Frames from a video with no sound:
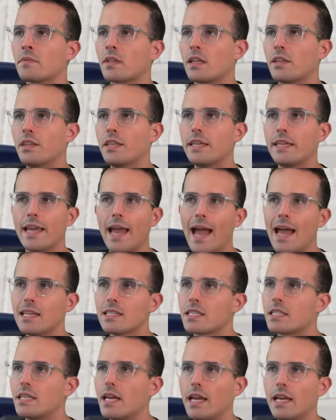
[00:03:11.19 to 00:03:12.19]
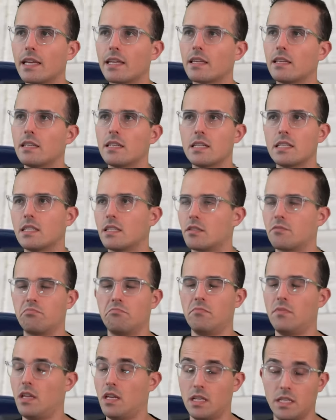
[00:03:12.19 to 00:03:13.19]
The gas tank is
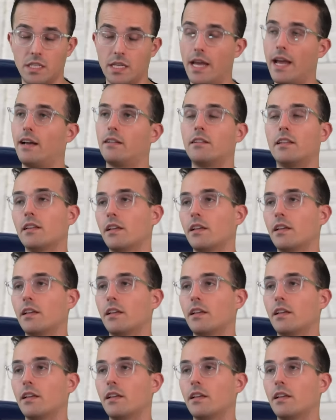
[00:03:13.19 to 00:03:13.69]
exactly